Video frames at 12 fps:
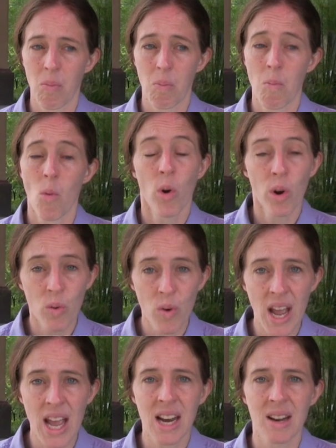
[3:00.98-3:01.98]
more
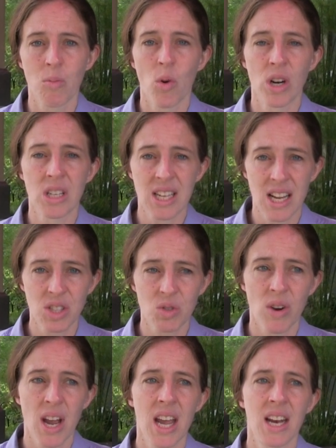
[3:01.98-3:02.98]
rain and more
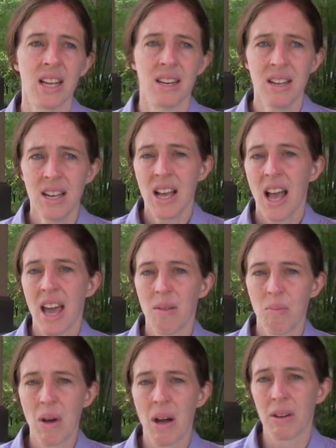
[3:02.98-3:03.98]
intense rain and,
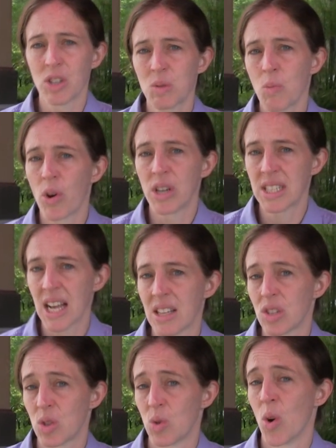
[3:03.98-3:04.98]
and uh, just more
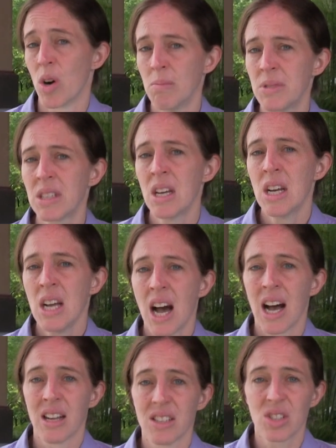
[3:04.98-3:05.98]
intense storms.
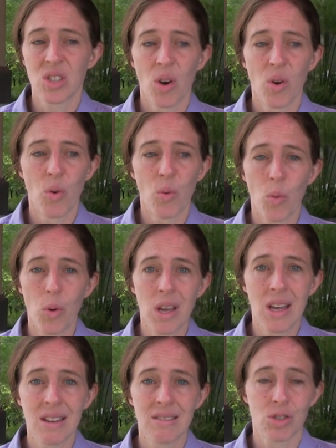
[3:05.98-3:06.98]
Uh, so
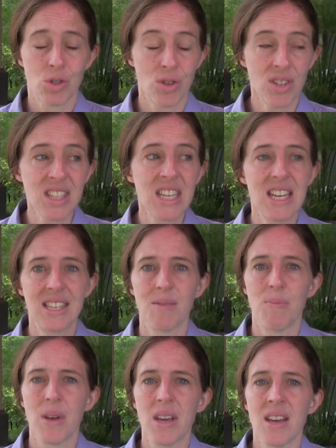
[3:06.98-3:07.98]
we certainly need to
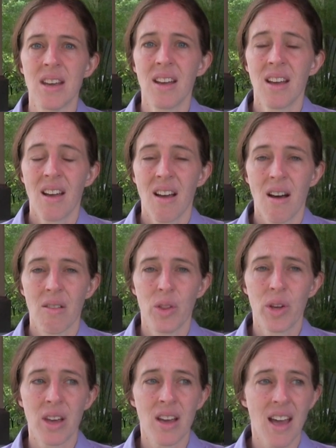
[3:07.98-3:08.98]
be
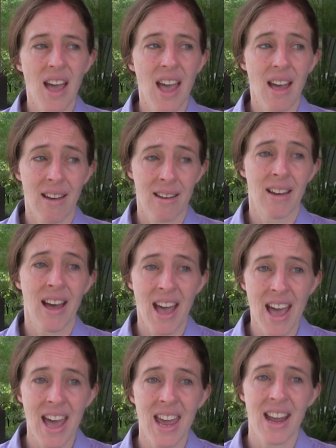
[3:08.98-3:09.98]
looking at, uh,
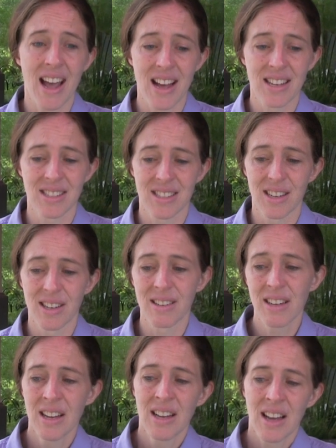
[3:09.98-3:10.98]
ahead as
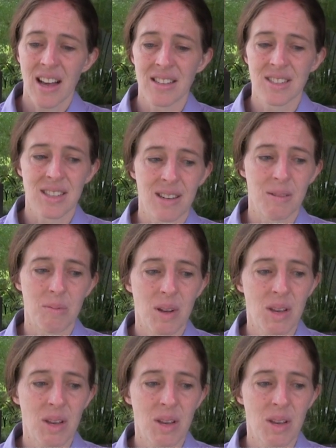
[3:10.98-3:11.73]
a as uh,